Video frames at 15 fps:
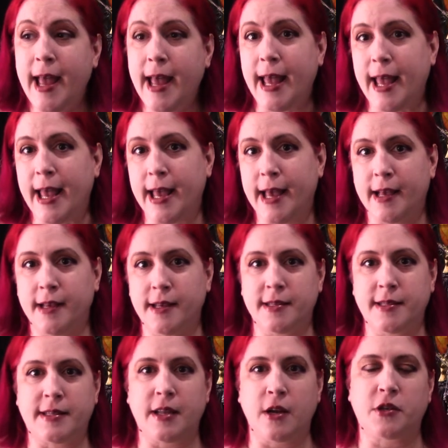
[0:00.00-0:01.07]

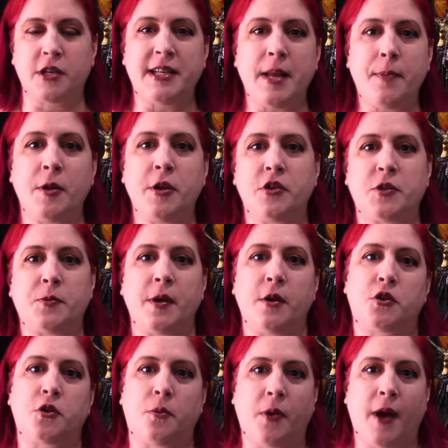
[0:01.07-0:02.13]
is they're to deepen your
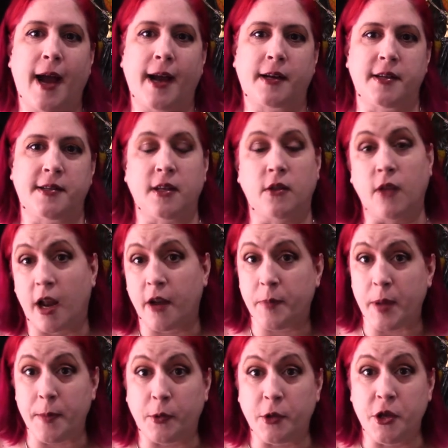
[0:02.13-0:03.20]
spiritual practice. A lot of
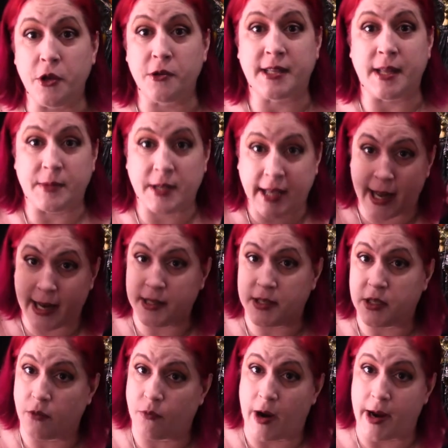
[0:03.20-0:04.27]
people use them to get
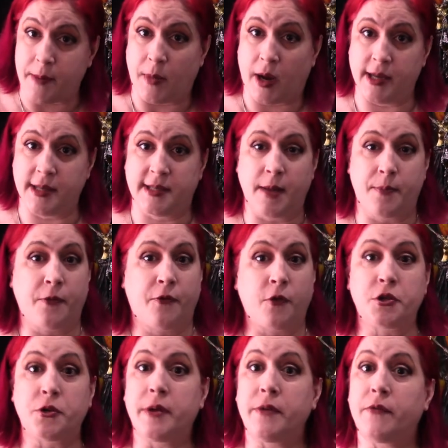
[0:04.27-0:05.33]
into the right mindset before
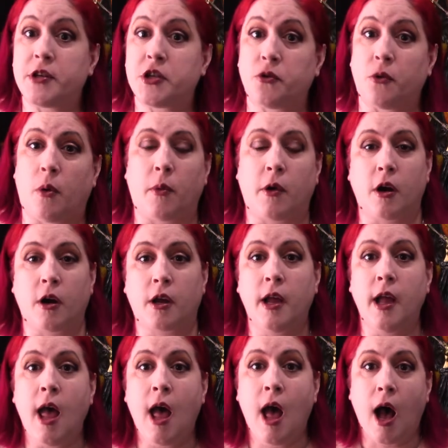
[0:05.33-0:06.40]
doing ritual work.
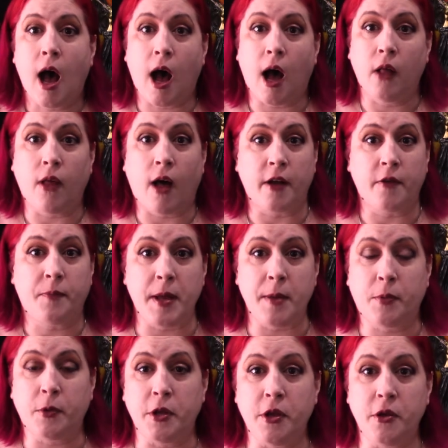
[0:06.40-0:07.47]
A lot of
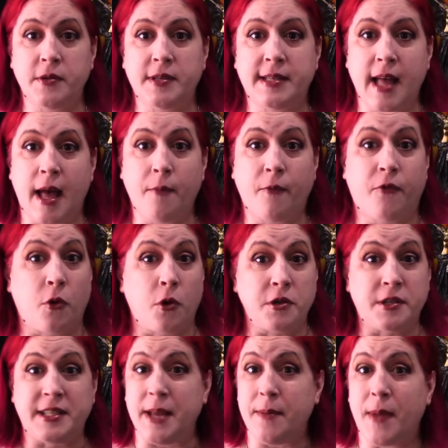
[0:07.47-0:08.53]
people use them for
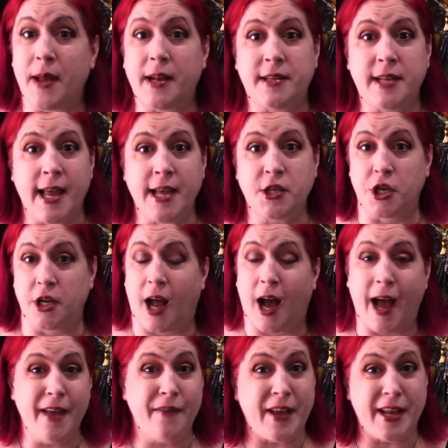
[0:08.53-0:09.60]
deep meditation.
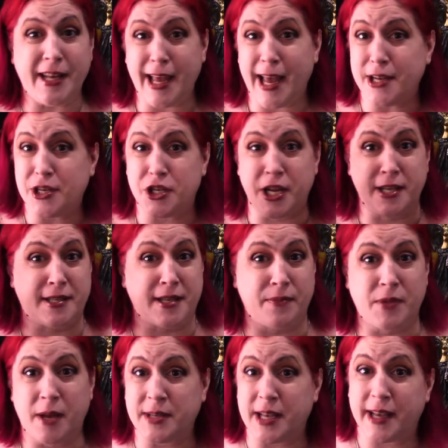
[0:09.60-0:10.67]
I have ADHD.
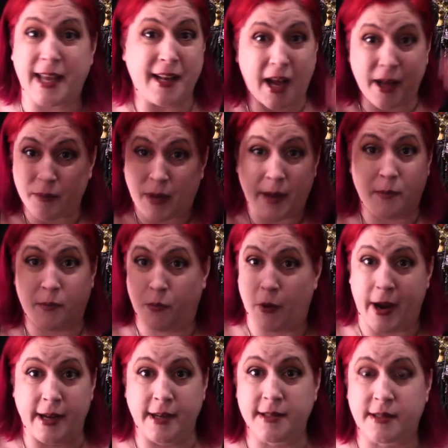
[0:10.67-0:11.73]
Sometimes I cannot, my
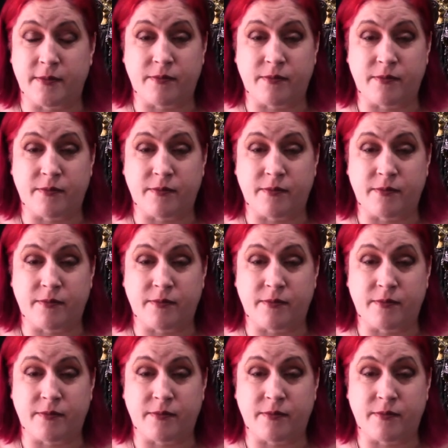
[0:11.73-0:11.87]
brain is